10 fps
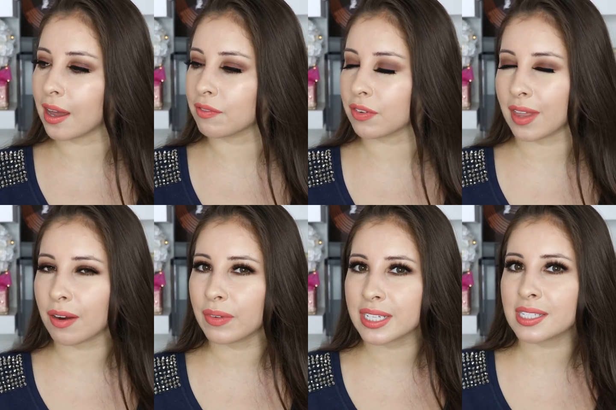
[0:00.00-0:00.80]
And for
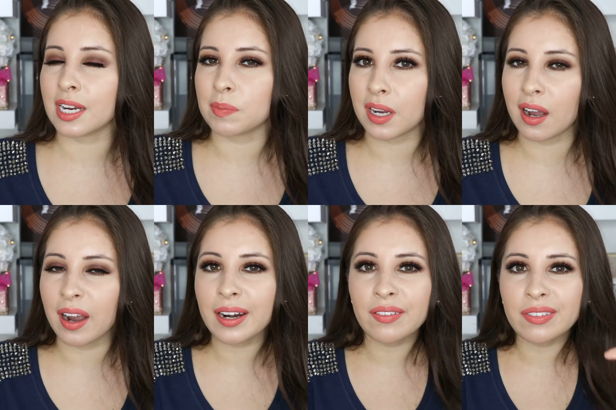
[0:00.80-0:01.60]
that reason, I'm
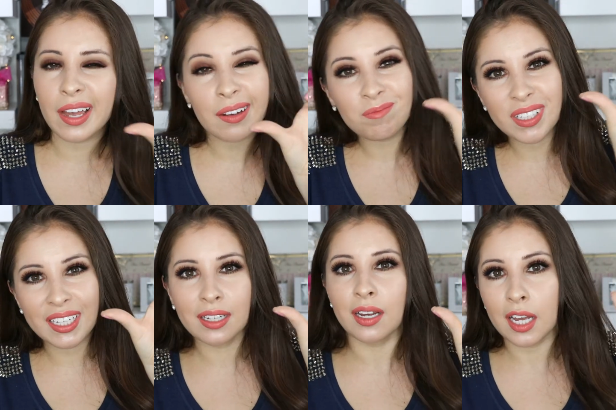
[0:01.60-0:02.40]
kind of like,
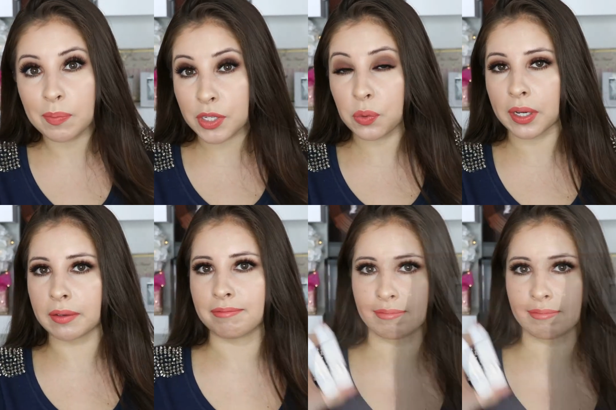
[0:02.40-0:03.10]
meh, in between.